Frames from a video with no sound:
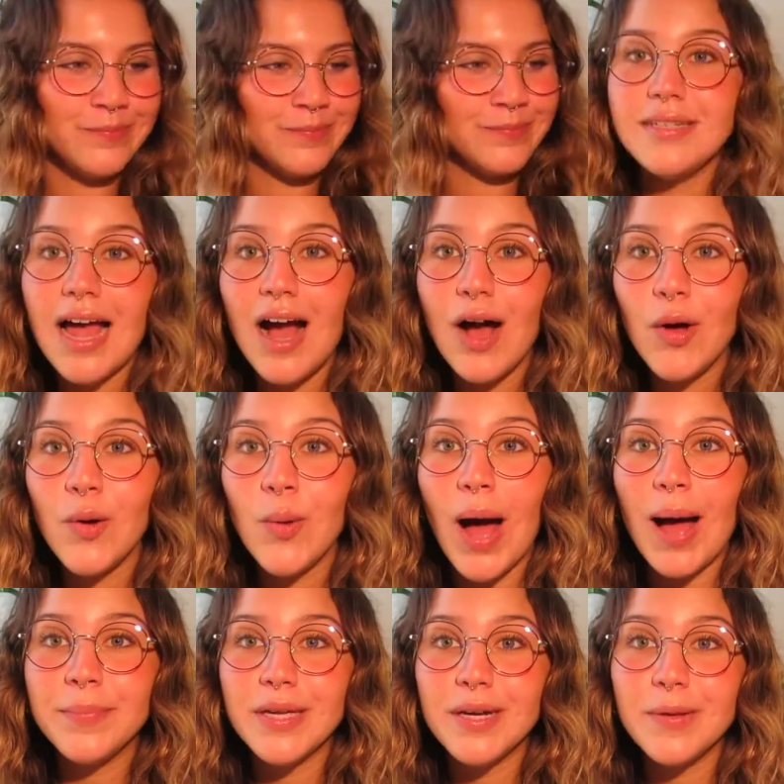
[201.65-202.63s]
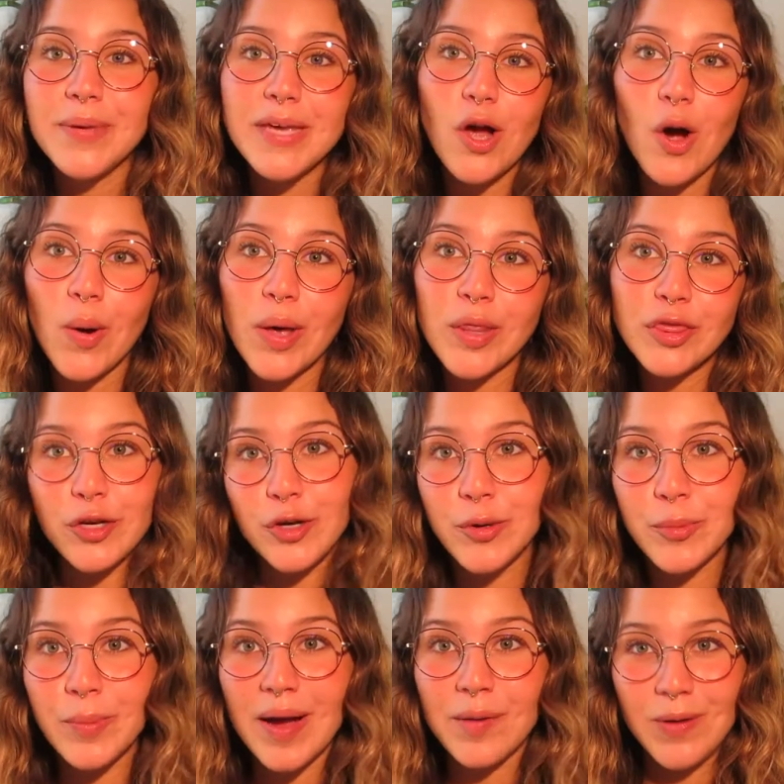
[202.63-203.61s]
Now, I'm gonna be going
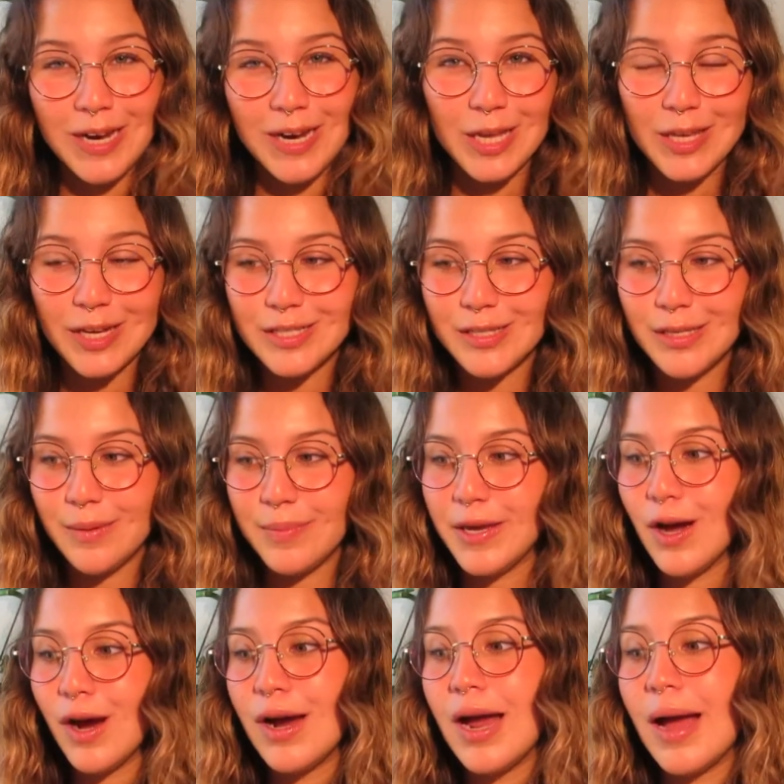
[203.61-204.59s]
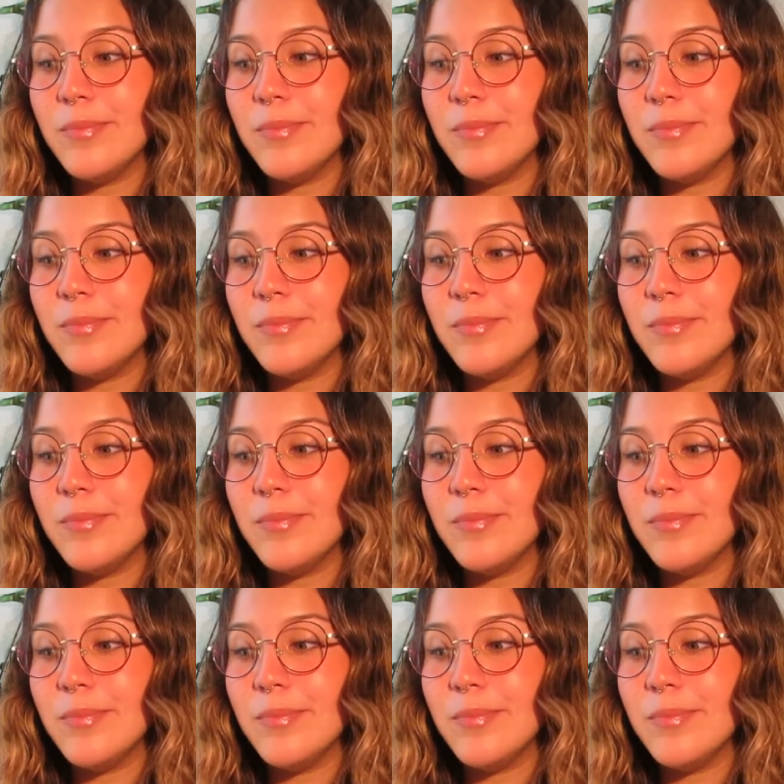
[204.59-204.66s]
through my regular TBR.